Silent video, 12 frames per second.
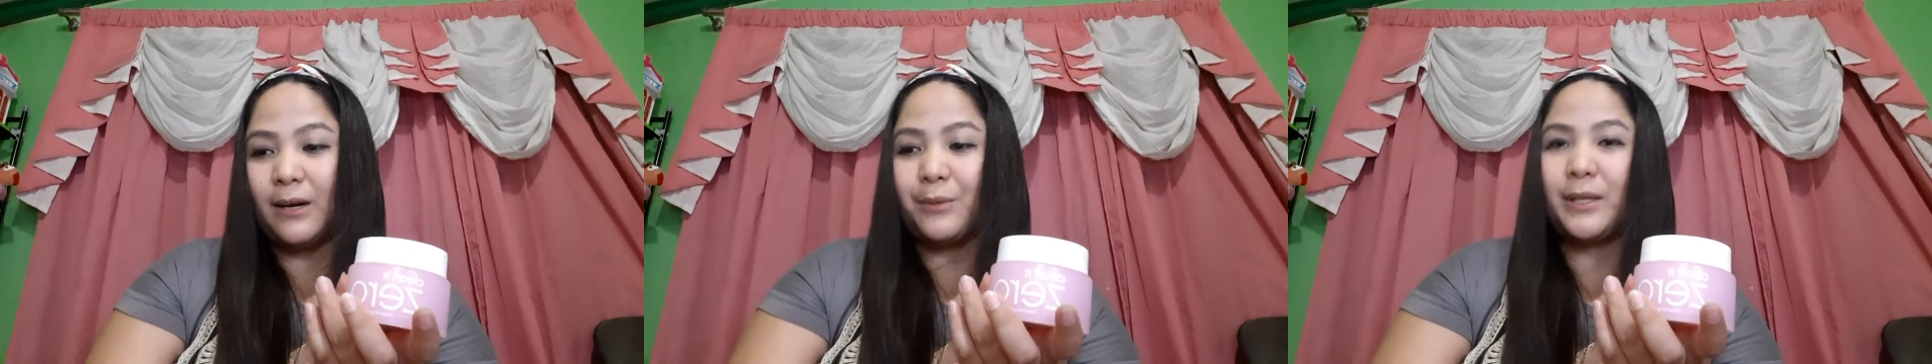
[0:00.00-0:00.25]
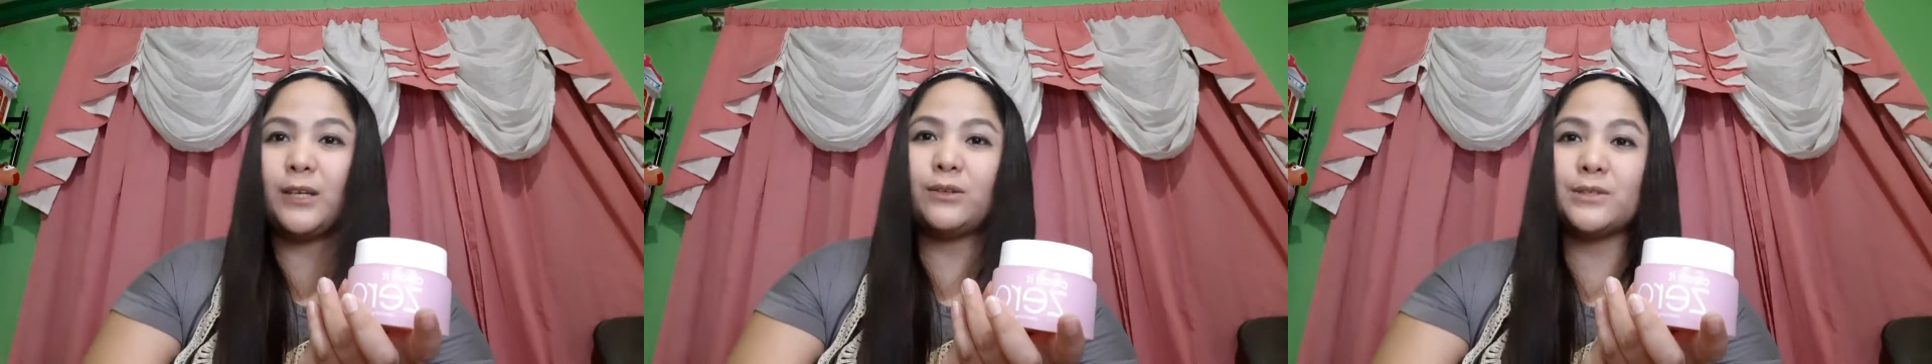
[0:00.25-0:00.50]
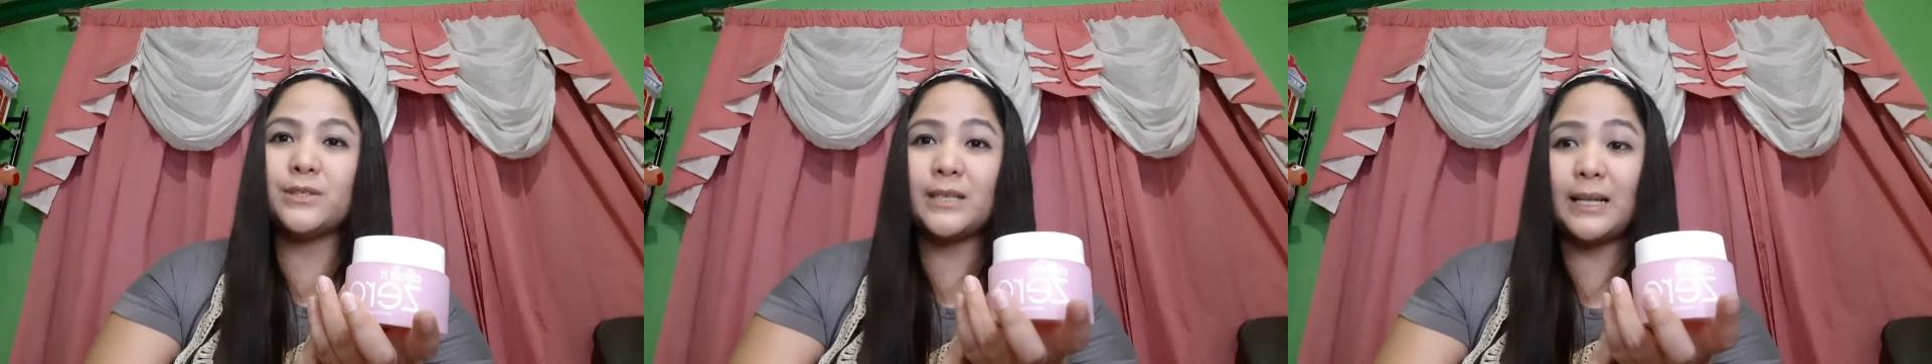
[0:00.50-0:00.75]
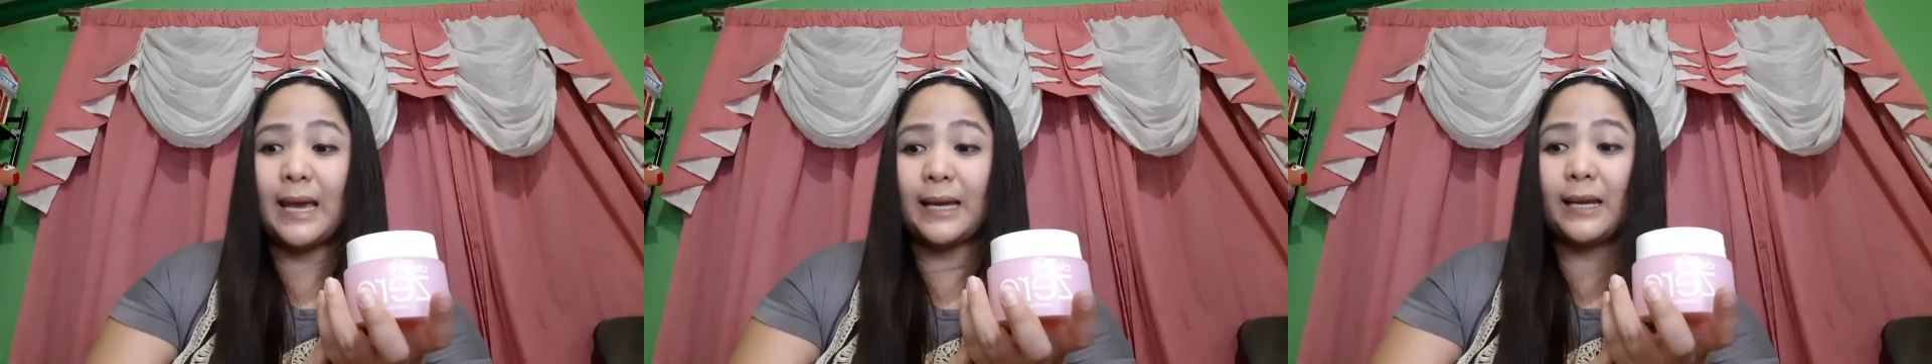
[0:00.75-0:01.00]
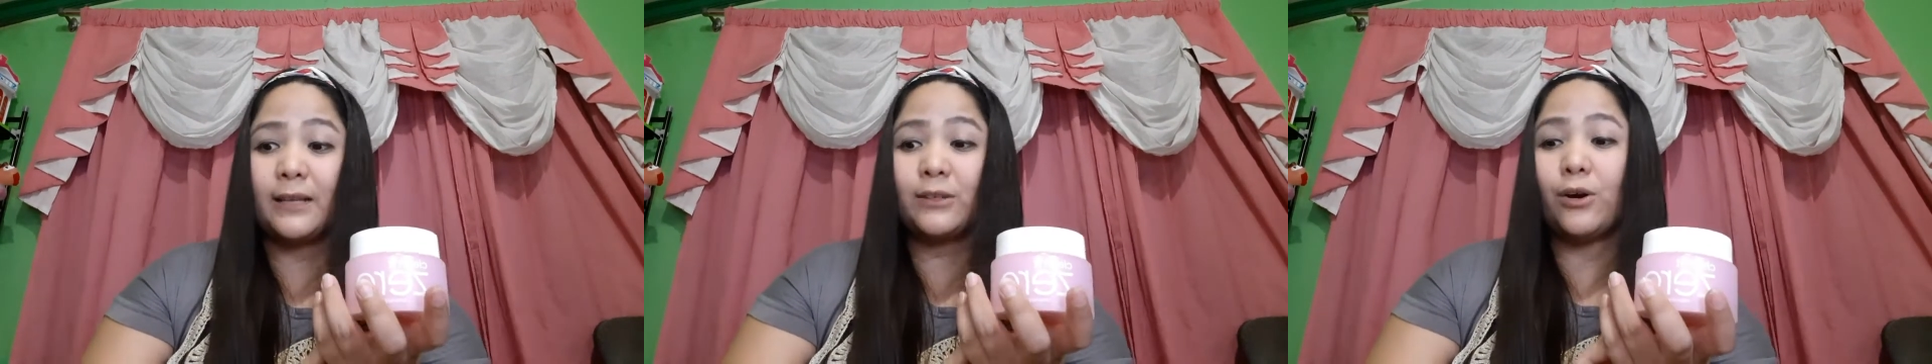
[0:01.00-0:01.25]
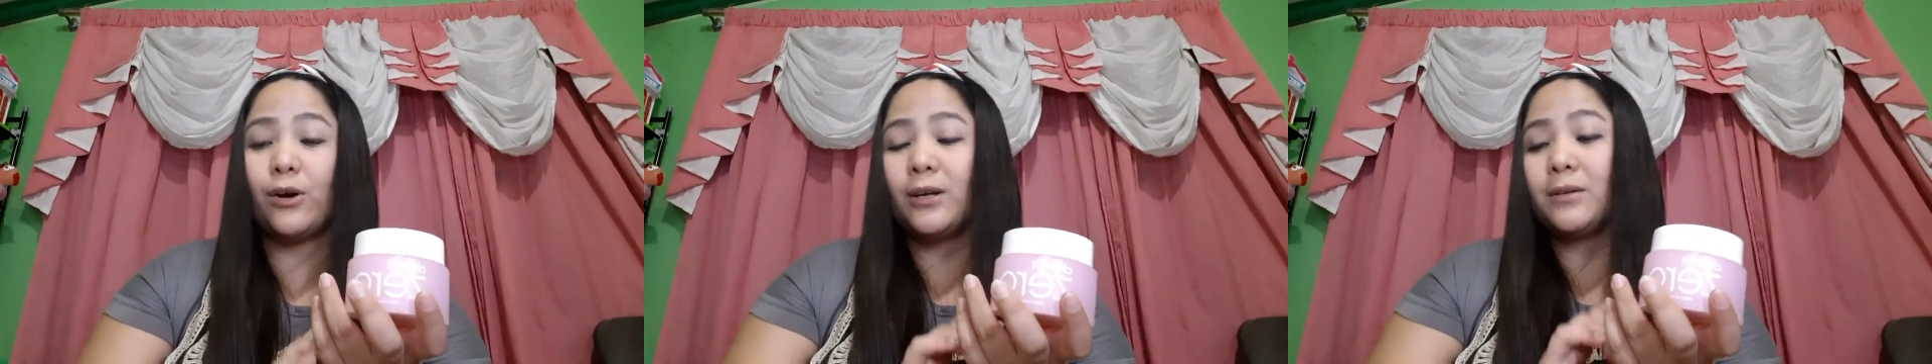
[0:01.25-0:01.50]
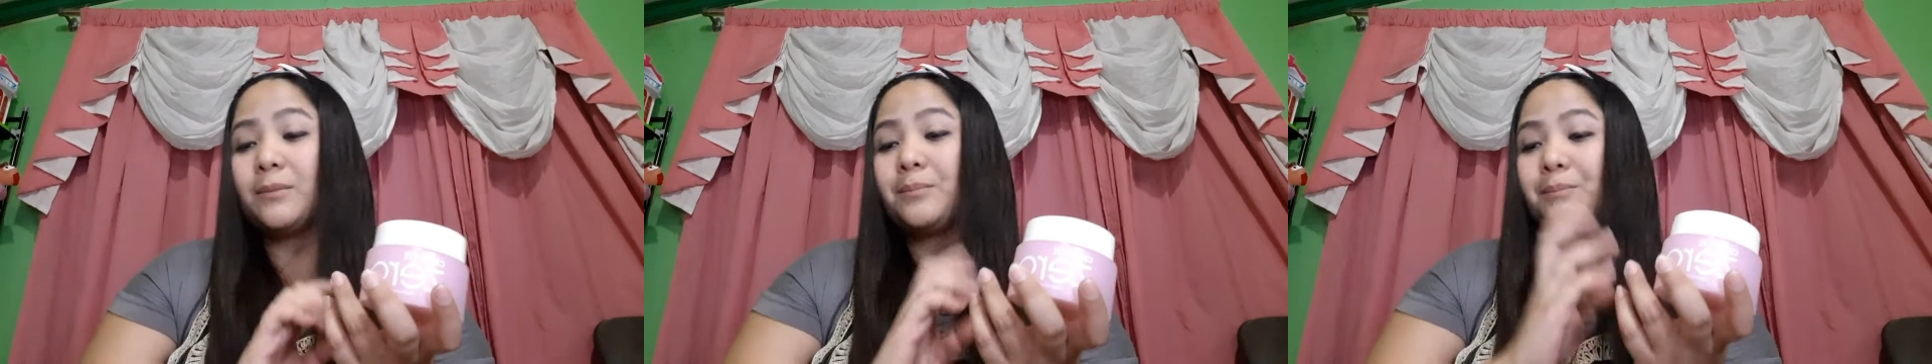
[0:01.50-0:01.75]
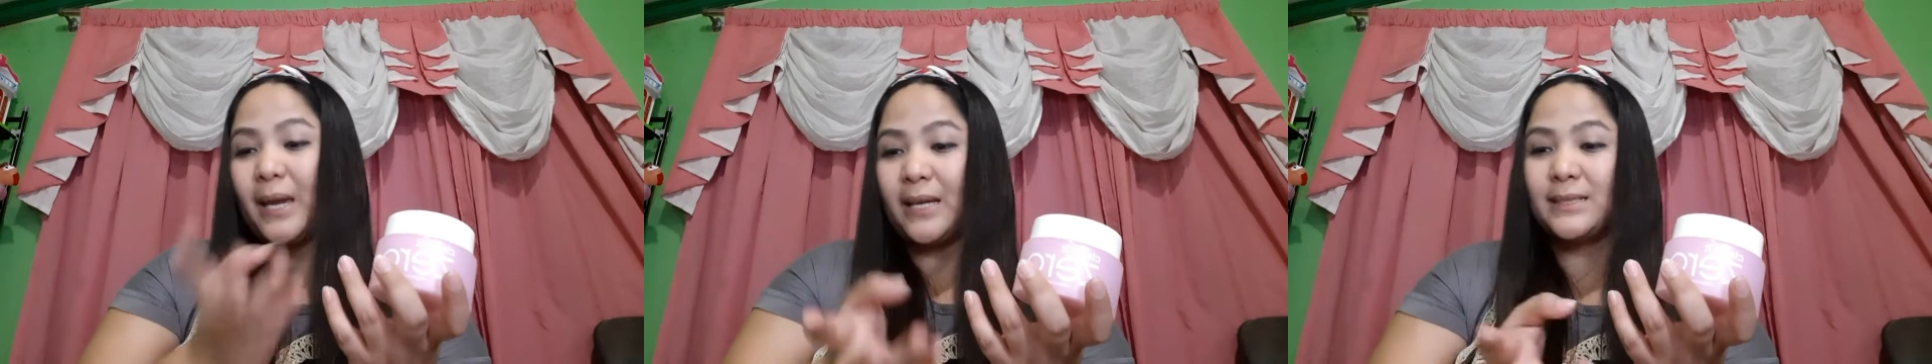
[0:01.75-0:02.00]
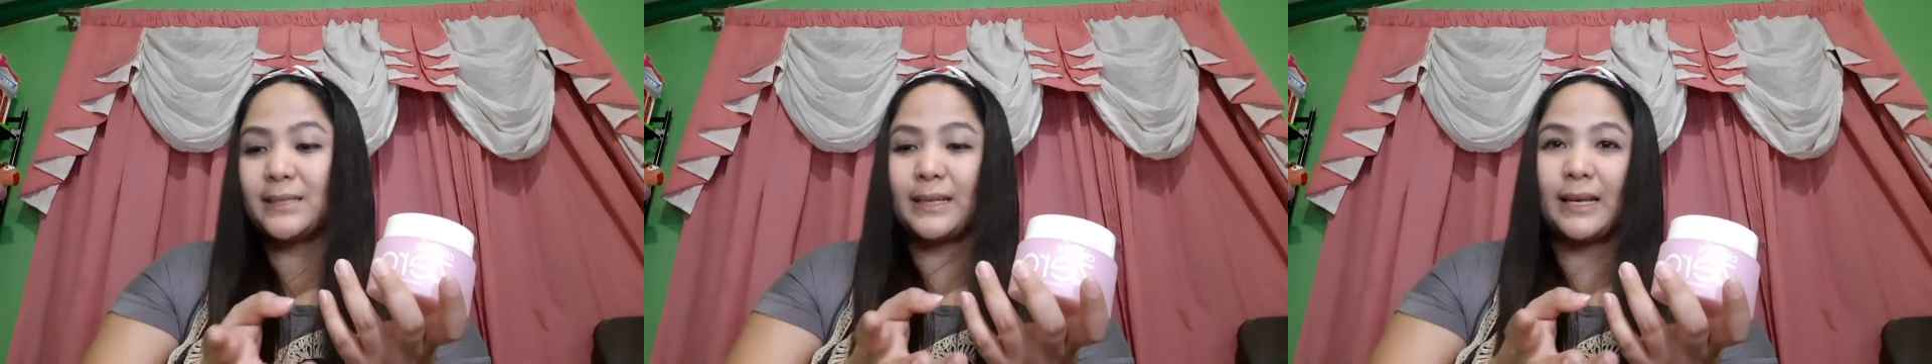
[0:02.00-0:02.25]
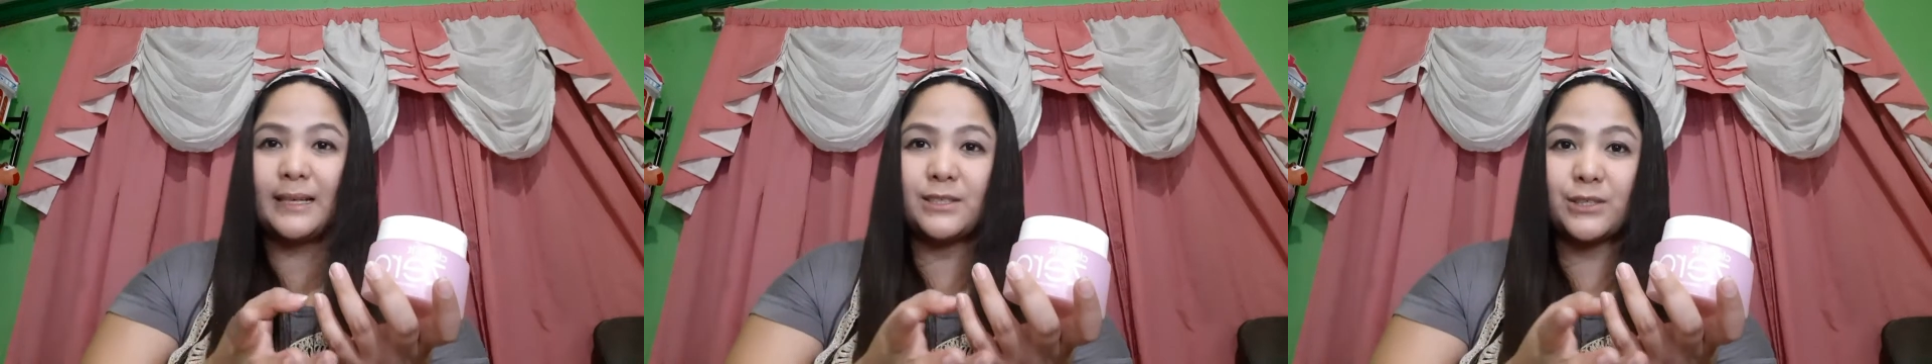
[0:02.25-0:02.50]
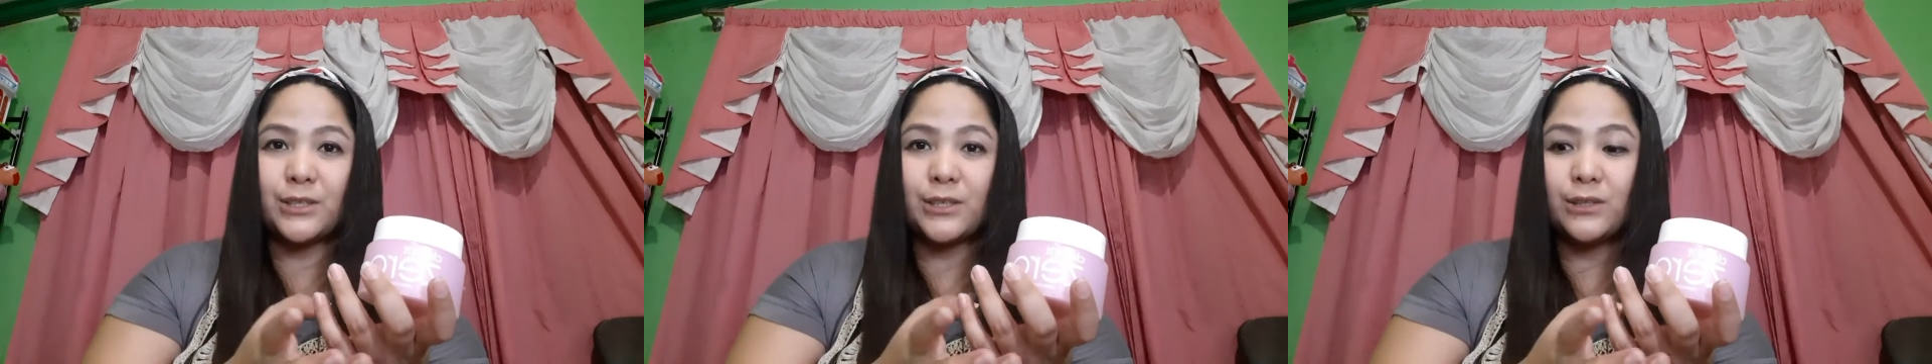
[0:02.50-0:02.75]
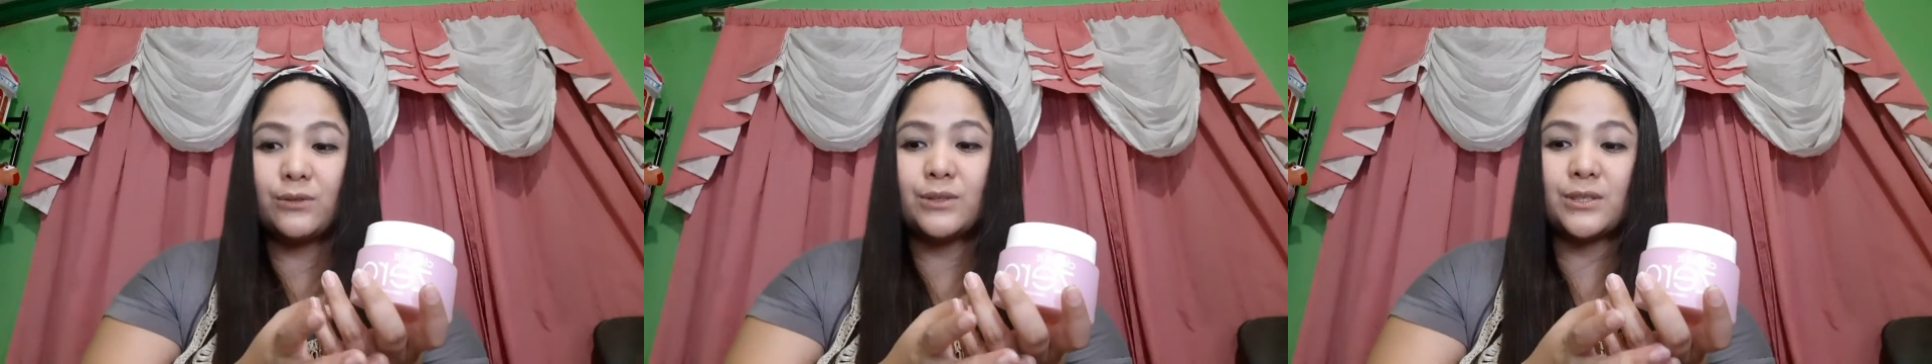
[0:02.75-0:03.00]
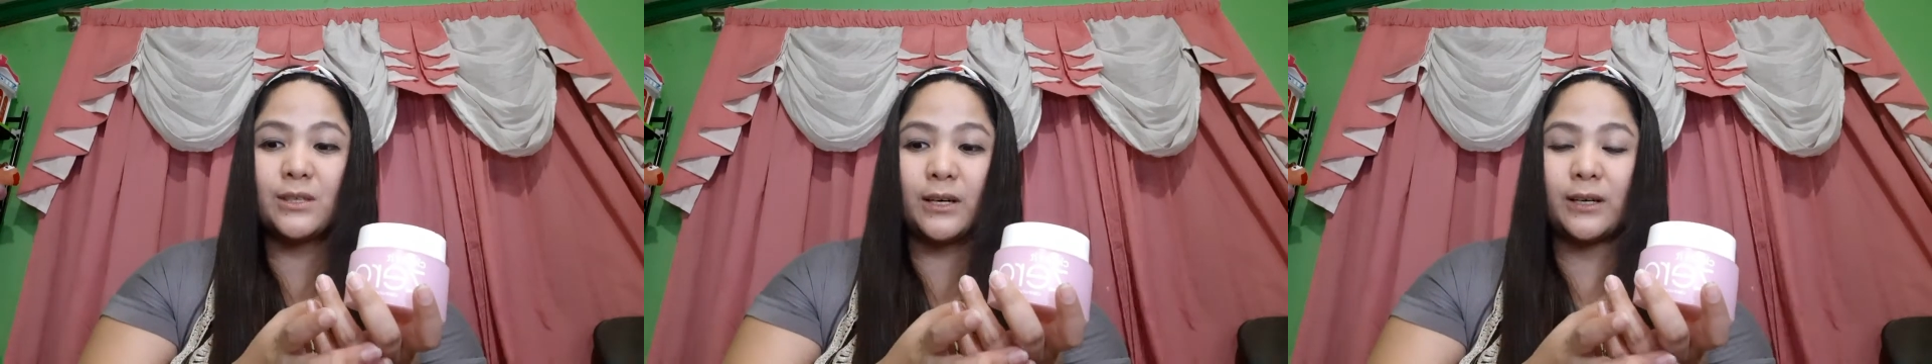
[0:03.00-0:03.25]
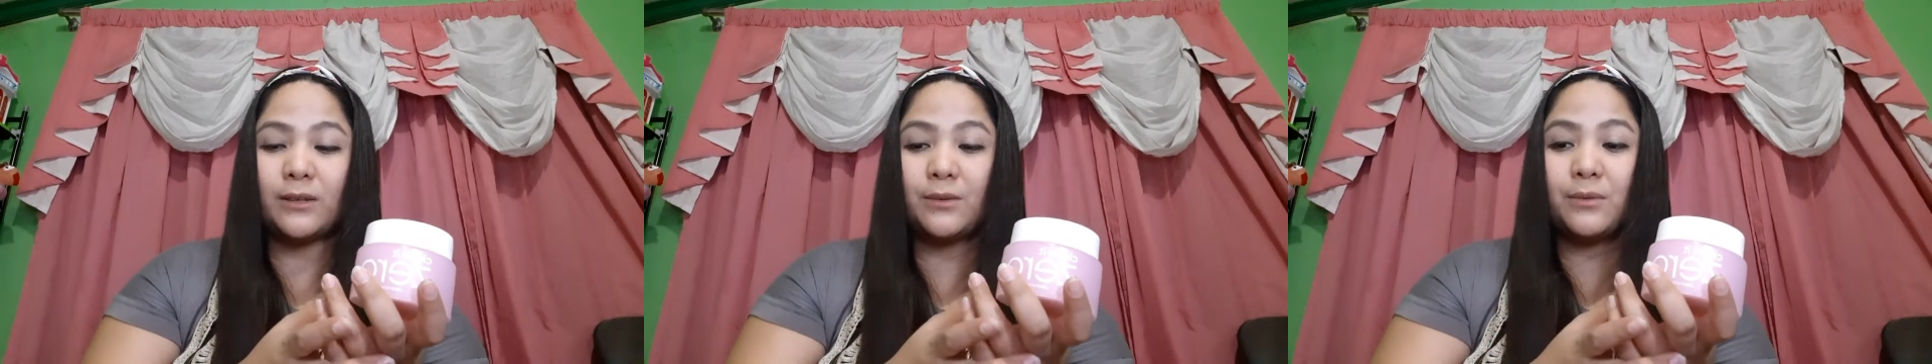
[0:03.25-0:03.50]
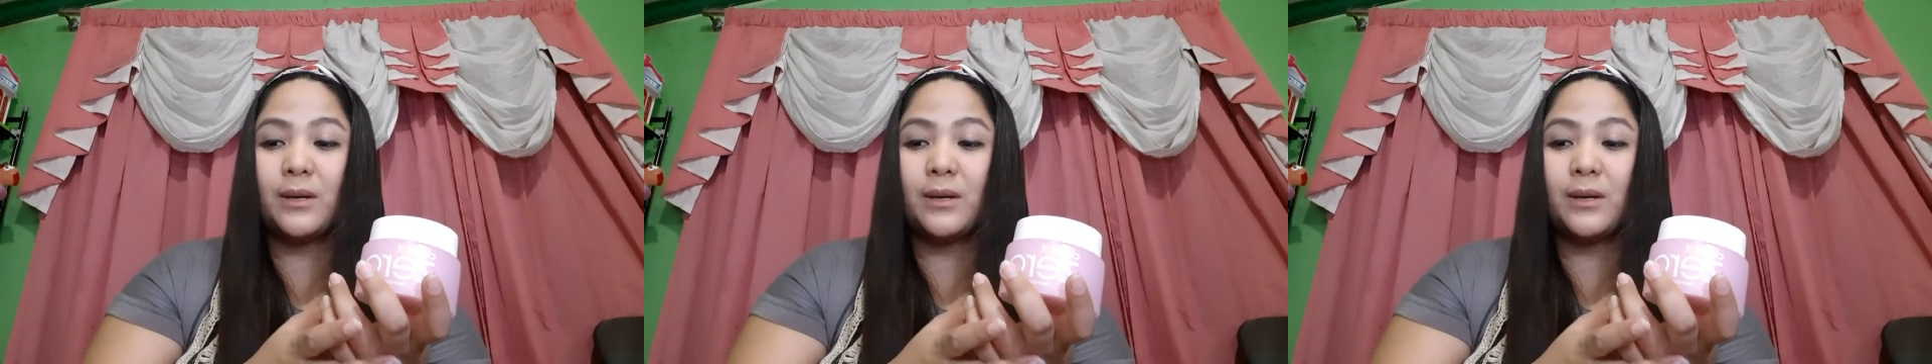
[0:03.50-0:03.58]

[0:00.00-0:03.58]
we need to select an oil-based cleanser to start